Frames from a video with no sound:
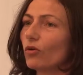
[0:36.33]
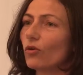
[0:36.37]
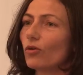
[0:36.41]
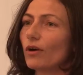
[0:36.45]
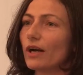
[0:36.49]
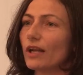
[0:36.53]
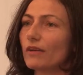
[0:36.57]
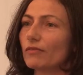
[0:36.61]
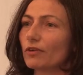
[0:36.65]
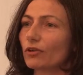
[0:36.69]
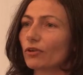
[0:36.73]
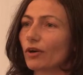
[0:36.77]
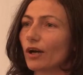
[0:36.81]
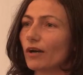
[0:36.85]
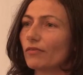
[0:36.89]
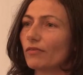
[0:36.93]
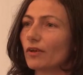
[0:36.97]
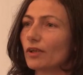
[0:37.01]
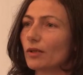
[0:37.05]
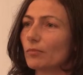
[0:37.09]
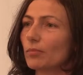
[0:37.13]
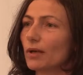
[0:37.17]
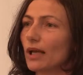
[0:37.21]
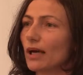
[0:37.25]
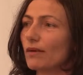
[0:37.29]
or any of the
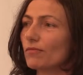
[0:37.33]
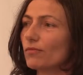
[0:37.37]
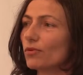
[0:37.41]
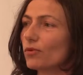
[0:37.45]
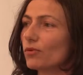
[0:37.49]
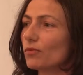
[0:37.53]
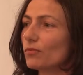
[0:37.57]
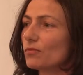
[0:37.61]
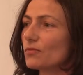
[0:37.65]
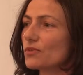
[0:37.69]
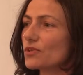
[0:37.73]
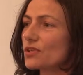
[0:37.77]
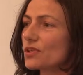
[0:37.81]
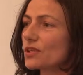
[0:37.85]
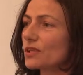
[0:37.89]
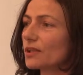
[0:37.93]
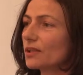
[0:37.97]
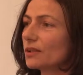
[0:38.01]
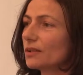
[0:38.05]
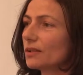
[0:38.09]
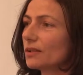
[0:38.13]
crowdfunding platforms?